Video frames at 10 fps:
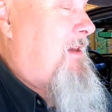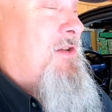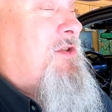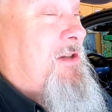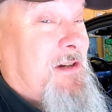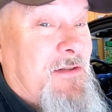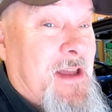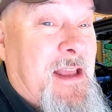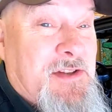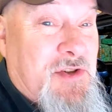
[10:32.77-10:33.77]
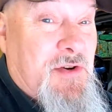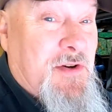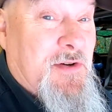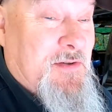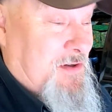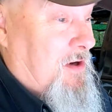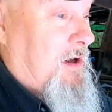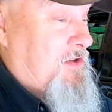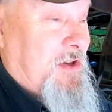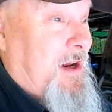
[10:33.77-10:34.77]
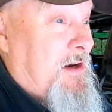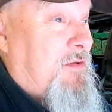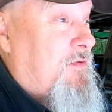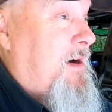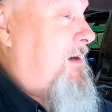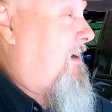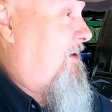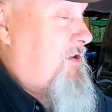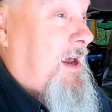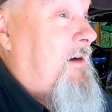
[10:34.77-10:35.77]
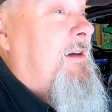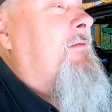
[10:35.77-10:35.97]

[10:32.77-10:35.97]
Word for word: I usually don't answer calls that I don't recognize. And I don't